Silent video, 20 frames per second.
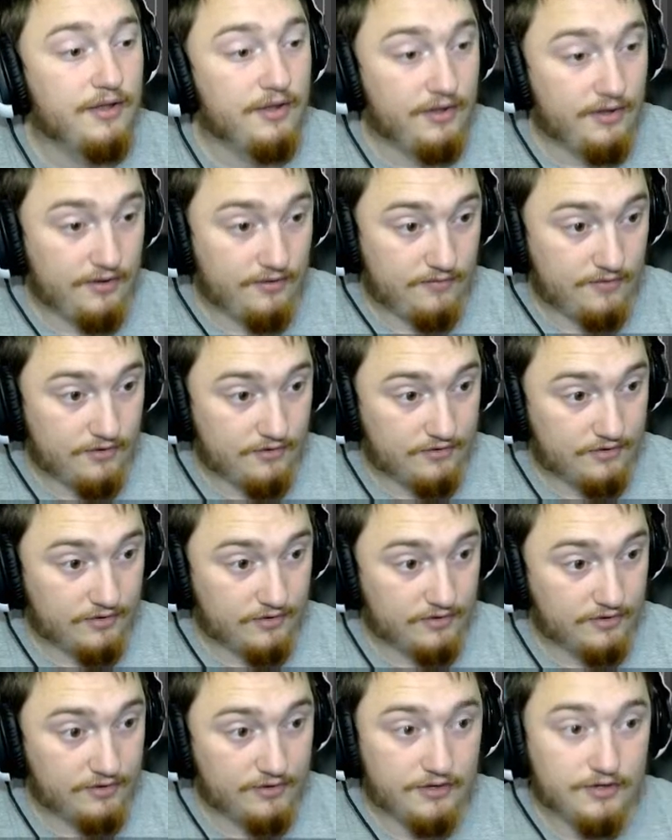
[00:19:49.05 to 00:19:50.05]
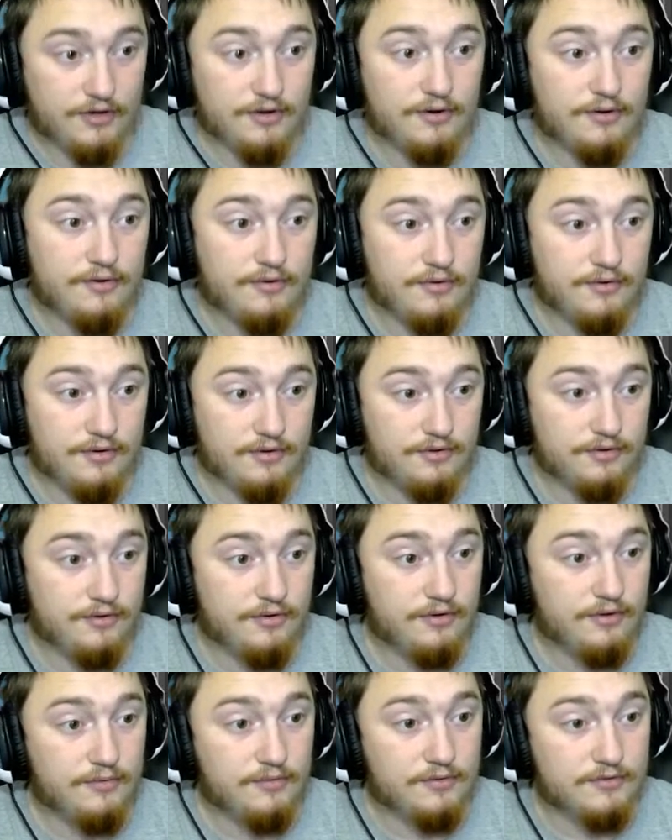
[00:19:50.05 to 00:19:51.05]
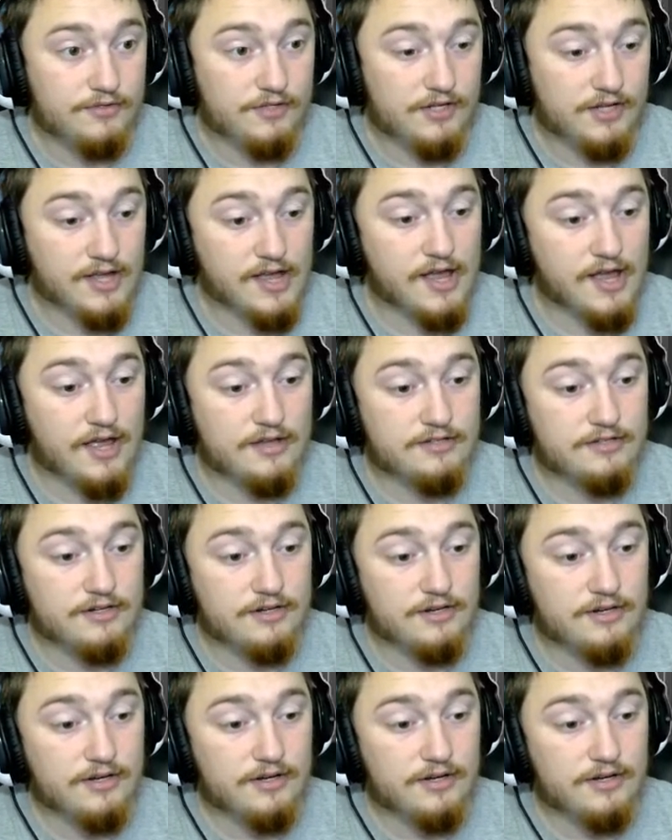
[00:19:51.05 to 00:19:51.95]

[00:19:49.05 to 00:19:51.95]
increase our learn to code. Once again,